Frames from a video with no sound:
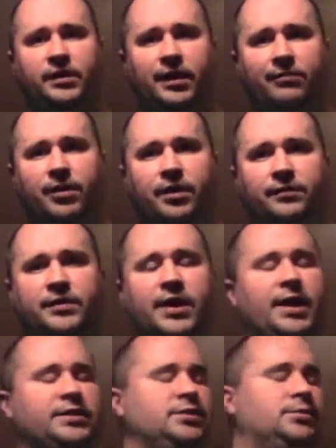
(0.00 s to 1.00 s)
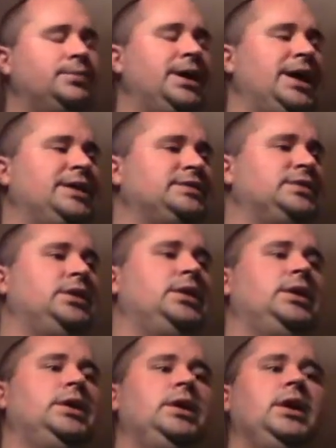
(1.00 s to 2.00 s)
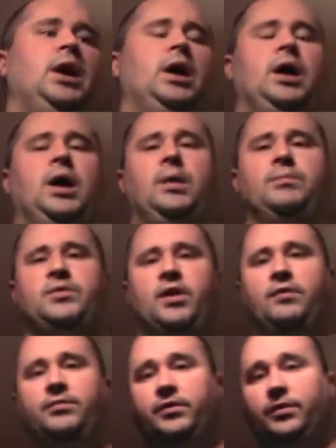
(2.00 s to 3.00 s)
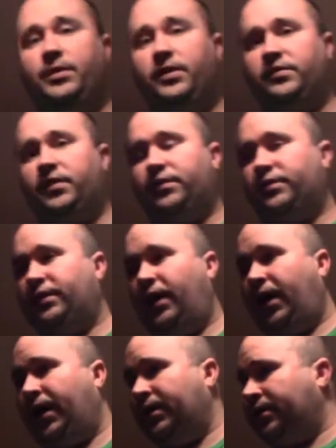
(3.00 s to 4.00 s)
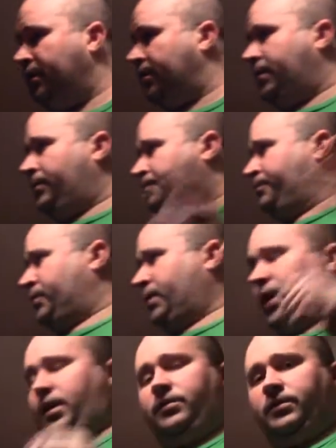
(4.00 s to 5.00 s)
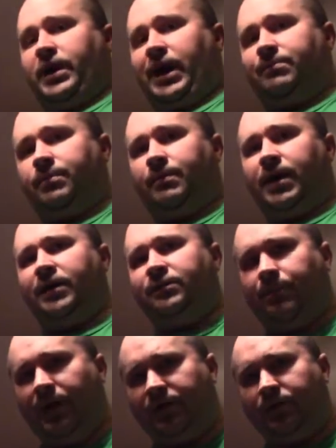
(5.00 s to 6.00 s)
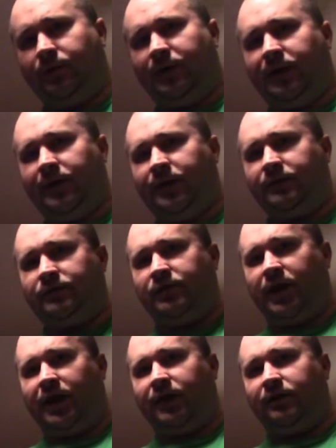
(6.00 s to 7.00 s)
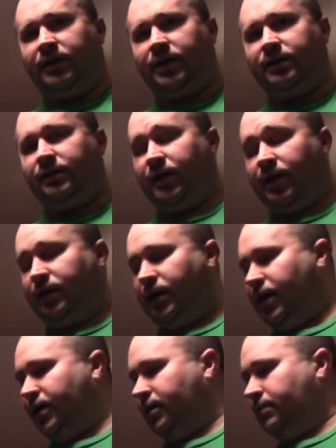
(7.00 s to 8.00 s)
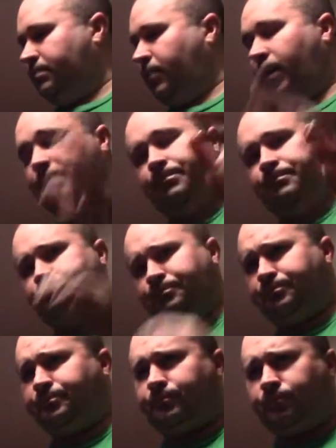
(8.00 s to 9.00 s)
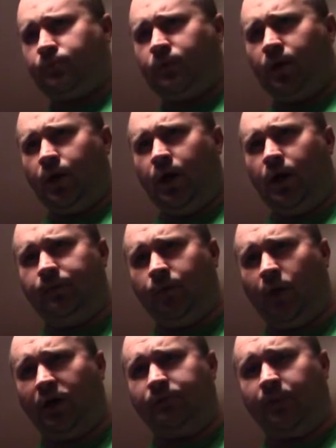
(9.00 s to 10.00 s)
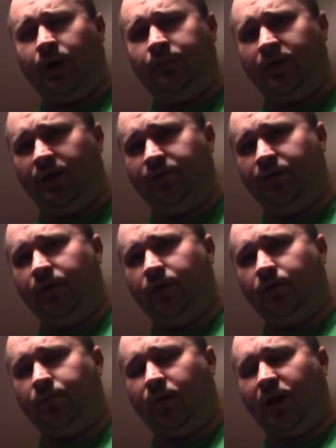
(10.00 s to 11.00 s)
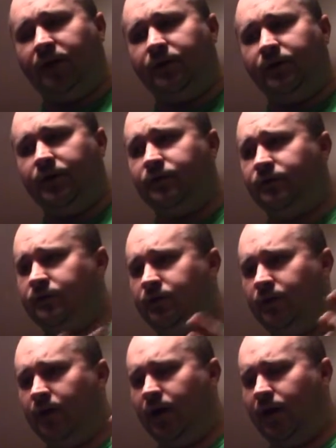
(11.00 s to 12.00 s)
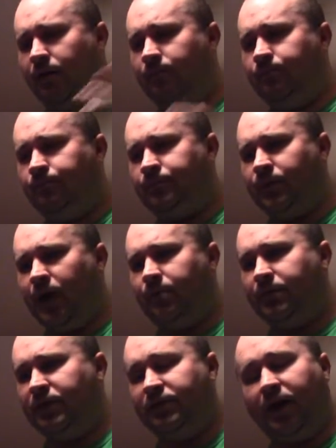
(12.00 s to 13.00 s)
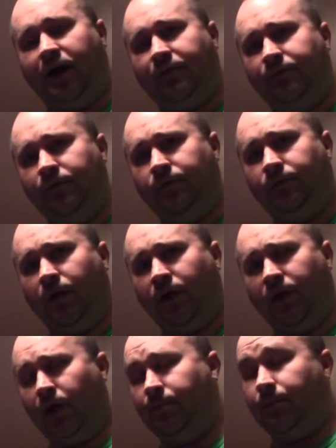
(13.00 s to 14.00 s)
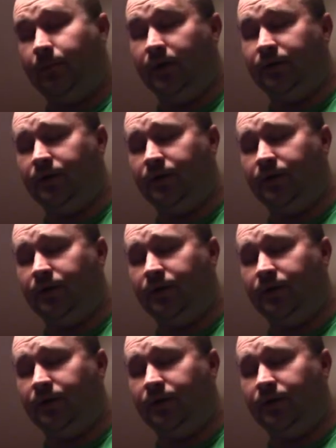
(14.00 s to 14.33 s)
Never Enough Tactical box. Sorry for doing this inside. Got a little compromise about doing it outside. I'll get into that later. But if you watch my update video prior to this, I missed out a couple months of